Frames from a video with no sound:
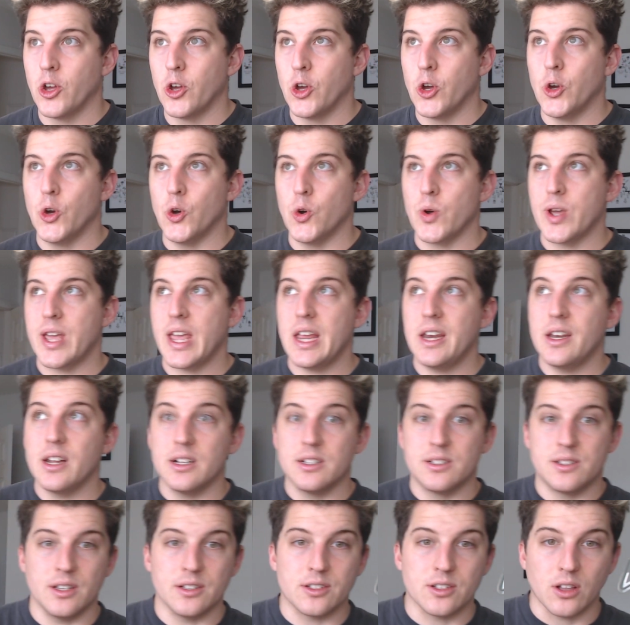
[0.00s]
who he
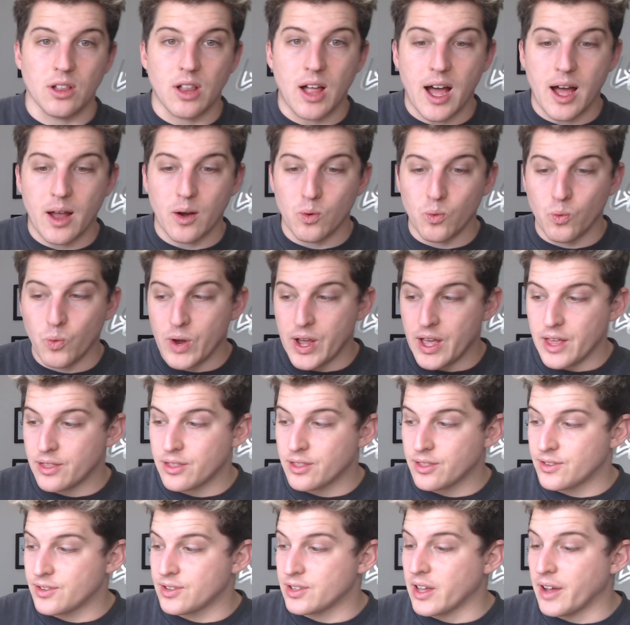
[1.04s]
does this a lot
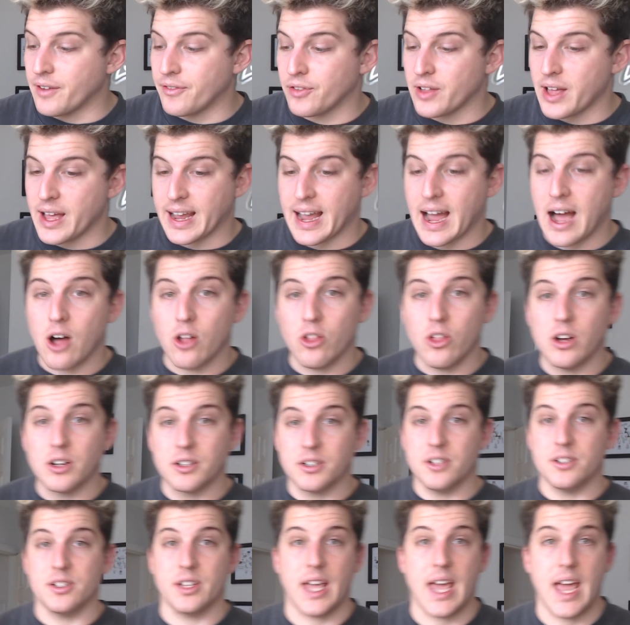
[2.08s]
with stuff like how long
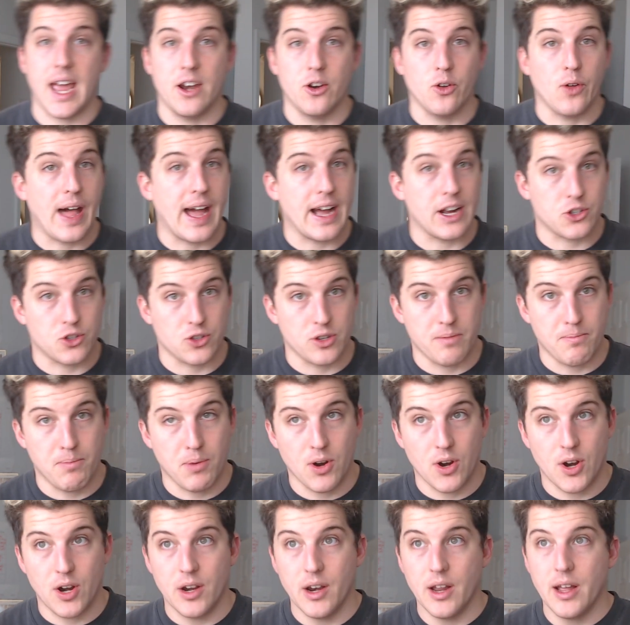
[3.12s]
does a candle actually
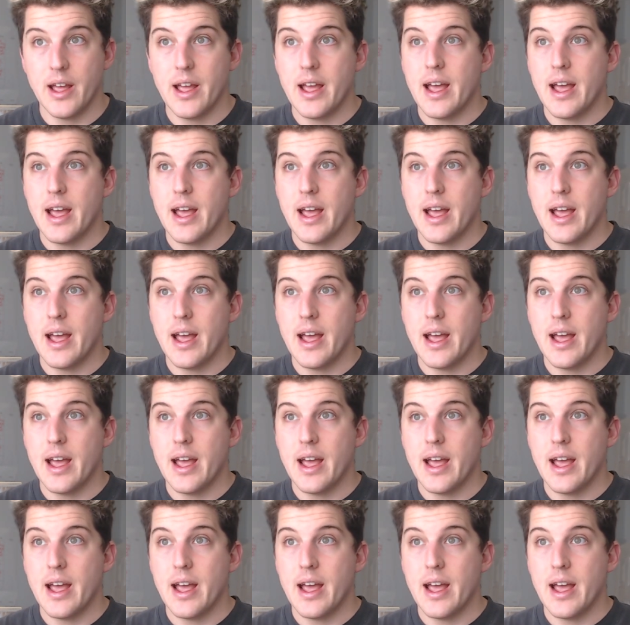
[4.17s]
burn?